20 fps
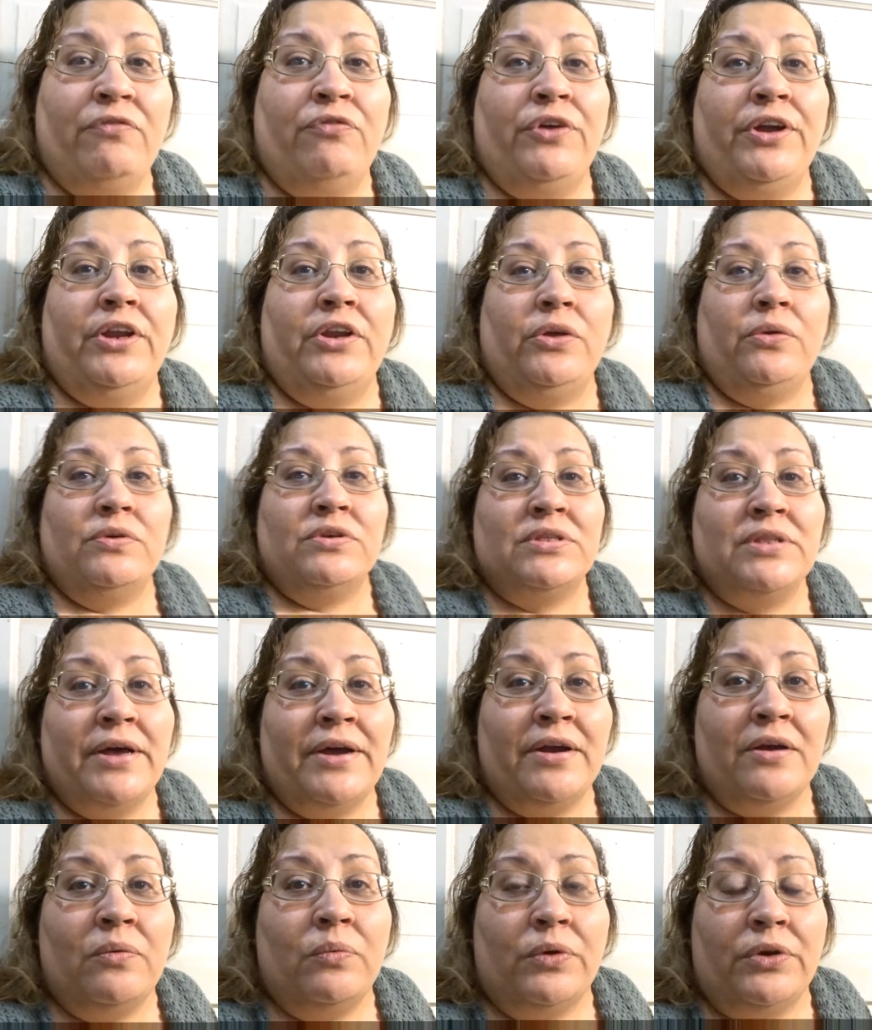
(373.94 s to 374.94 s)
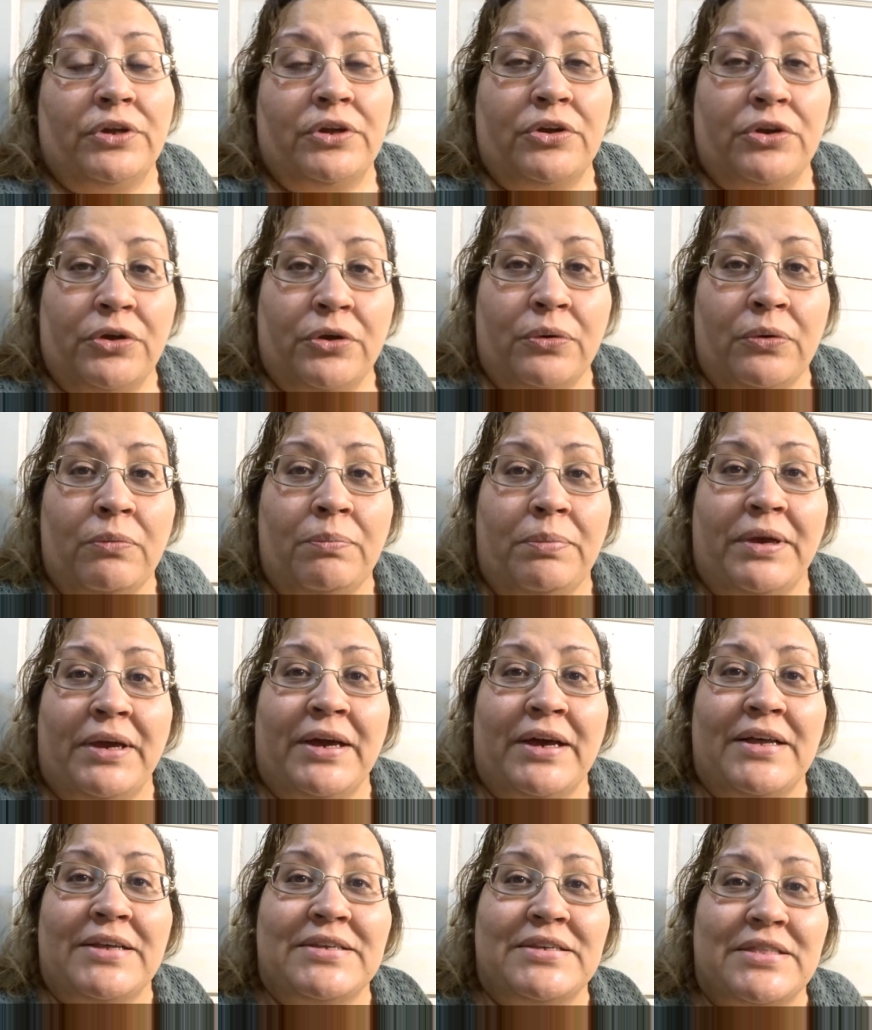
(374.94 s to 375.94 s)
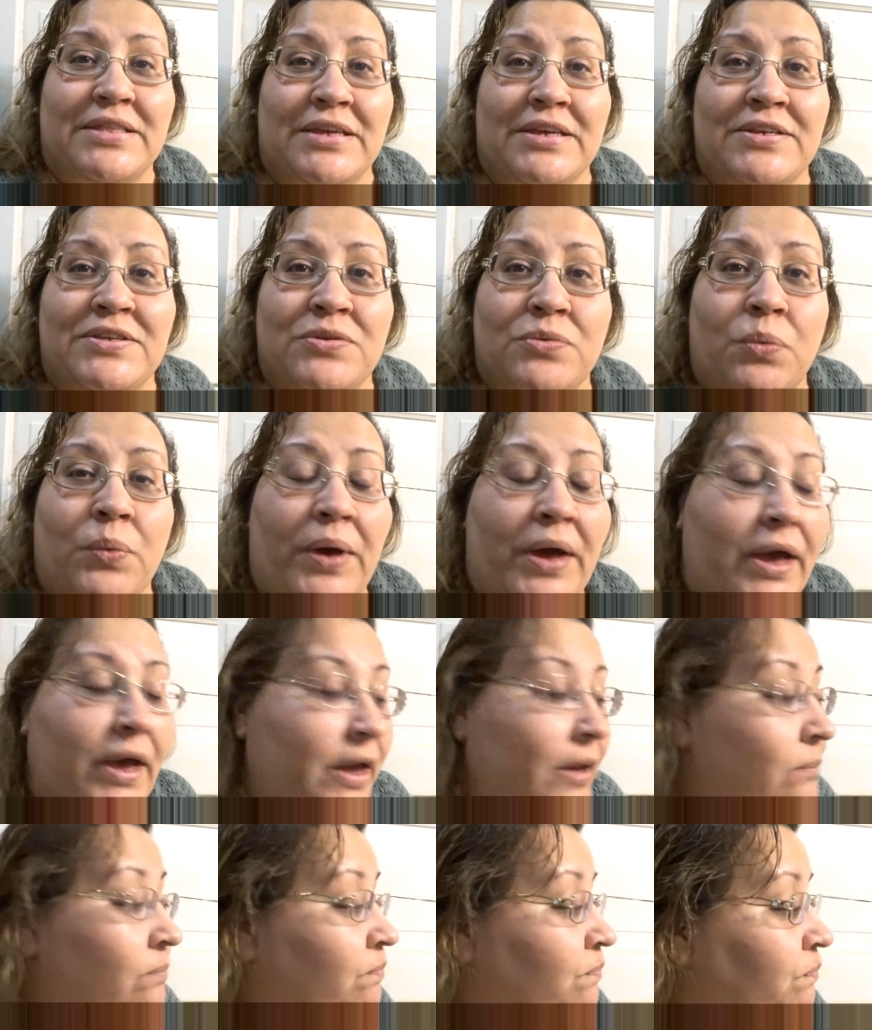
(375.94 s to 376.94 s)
free newsletter when you do, because this way.